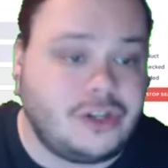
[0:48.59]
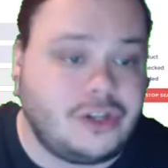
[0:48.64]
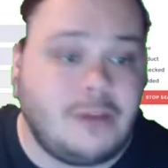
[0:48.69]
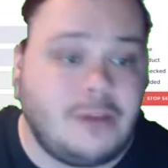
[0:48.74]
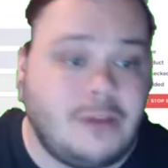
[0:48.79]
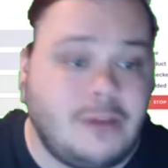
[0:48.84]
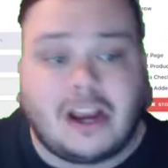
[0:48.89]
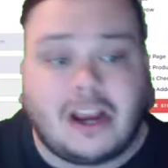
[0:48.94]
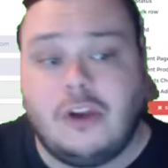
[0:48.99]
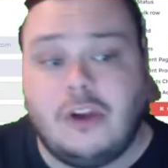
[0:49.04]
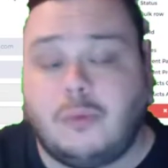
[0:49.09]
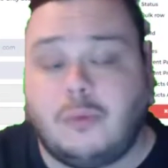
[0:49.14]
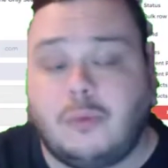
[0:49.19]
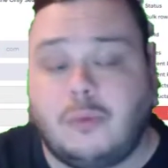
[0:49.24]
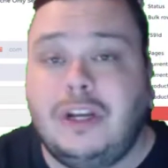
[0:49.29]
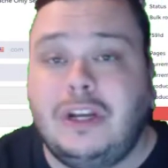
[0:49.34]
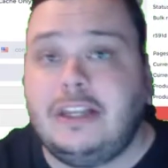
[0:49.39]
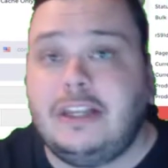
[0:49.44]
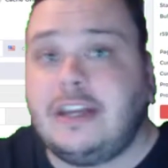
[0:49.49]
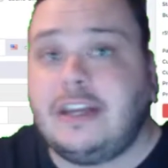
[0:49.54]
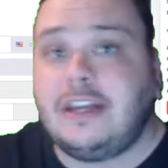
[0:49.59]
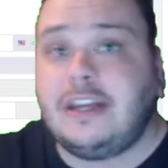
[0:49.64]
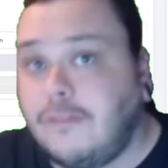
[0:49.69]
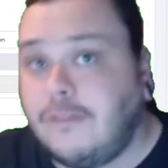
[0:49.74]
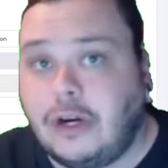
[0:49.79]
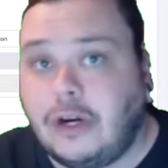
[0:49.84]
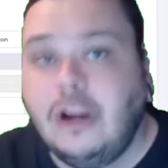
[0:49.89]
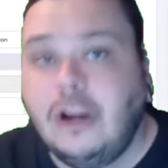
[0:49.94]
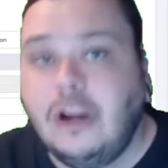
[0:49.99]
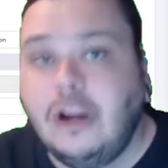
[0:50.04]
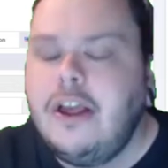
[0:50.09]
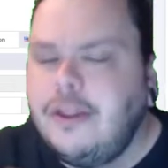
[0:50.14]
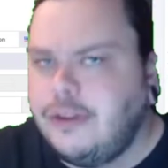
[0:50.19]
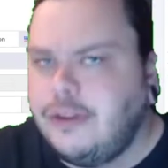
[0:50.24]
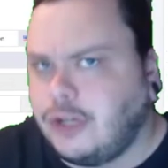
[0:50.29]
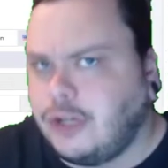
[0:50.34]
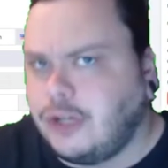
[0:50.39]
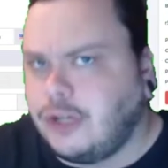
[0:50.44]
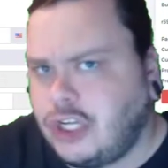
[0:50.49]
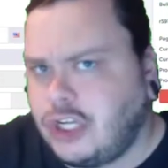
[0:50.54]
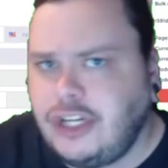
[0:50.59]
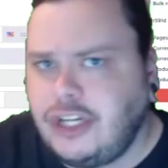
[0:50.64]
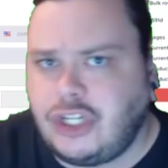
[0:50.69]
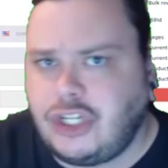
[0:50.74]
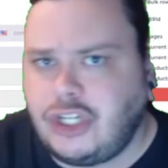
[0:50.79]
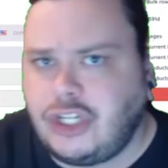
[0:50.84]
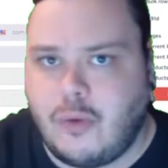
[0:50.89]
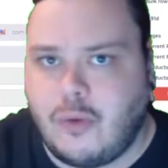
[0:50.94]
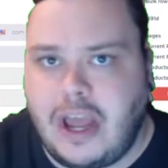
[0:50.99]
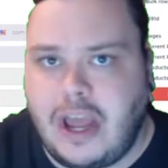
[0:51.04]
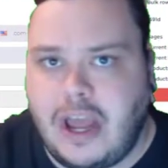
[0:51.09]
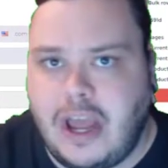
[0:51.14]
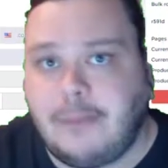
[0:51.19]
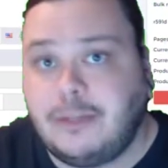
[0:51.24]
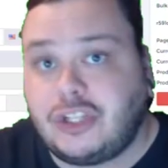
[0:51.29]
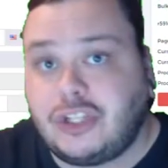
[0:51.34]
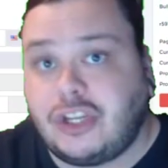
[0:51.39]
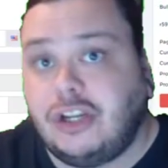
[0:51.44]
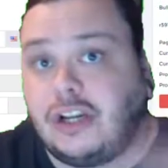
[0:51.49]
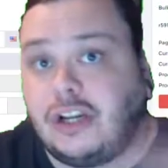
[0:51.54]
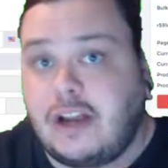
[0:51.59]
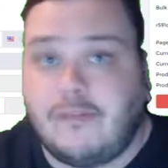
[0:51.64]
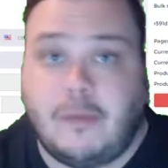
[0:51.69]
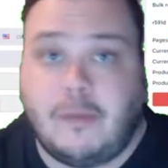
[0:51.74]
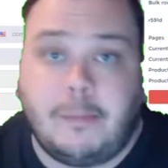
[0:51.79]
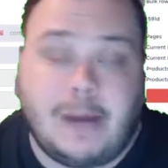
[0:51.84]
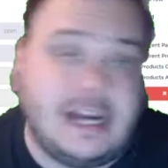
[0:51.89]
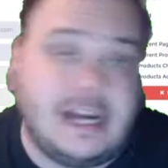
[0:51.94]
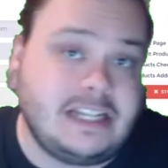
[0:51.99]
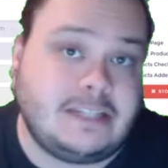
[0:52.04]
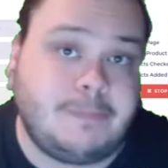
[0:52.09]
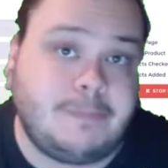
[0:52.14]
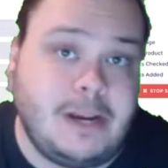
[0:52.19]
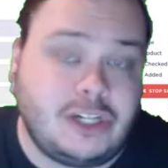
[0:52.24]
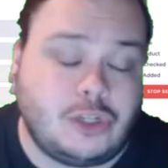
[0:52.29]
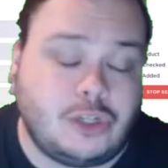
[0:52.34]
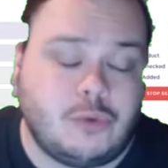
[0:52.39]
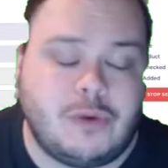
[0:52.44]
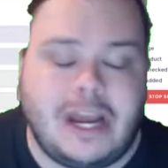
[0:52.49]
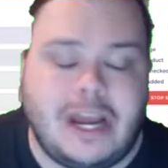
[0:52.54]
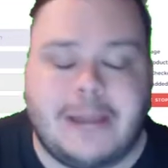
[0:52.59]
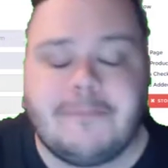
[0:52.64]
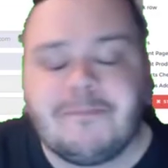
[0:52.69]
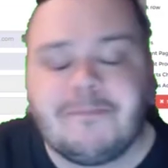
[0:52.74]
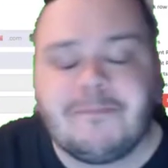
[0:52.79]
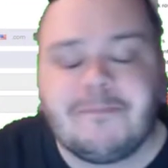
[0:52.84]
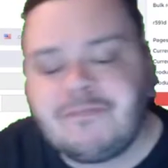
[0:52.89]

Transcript: So I'm not going to really cover the traditional way. I'm just going to cover my special way.